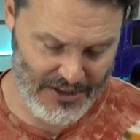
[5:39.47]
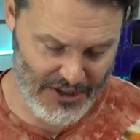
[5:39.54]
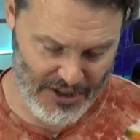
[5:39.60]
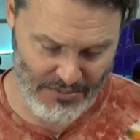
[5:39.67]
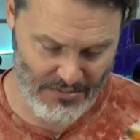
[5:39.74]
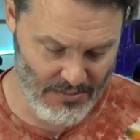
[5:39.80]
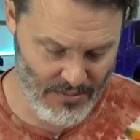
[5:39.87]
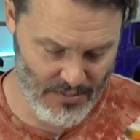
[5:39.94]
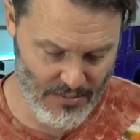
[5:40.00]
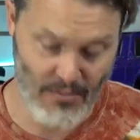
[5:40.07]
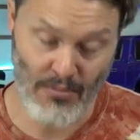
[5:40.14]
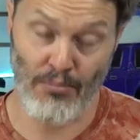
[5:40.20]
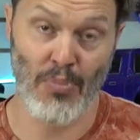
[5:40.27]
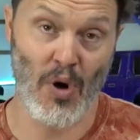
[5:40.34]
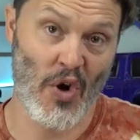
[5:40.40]
It's just
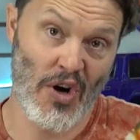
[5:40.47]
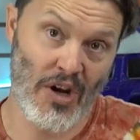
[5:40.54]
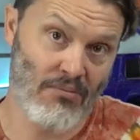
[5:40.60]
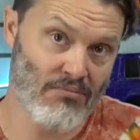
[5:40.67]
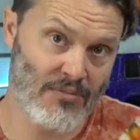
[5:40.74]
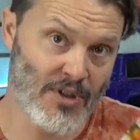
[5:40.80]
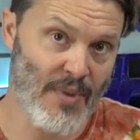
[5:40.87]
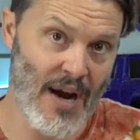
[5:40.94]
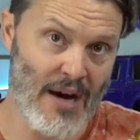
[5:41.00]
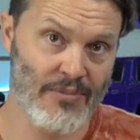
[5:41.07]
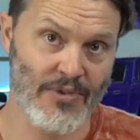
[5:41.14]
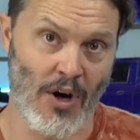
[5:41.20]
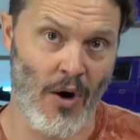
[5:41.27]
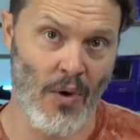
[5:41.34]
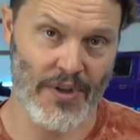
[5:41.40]
burning some
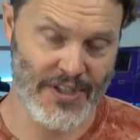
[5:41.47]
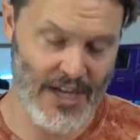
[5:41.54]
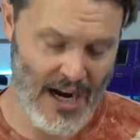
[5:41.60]
amps all the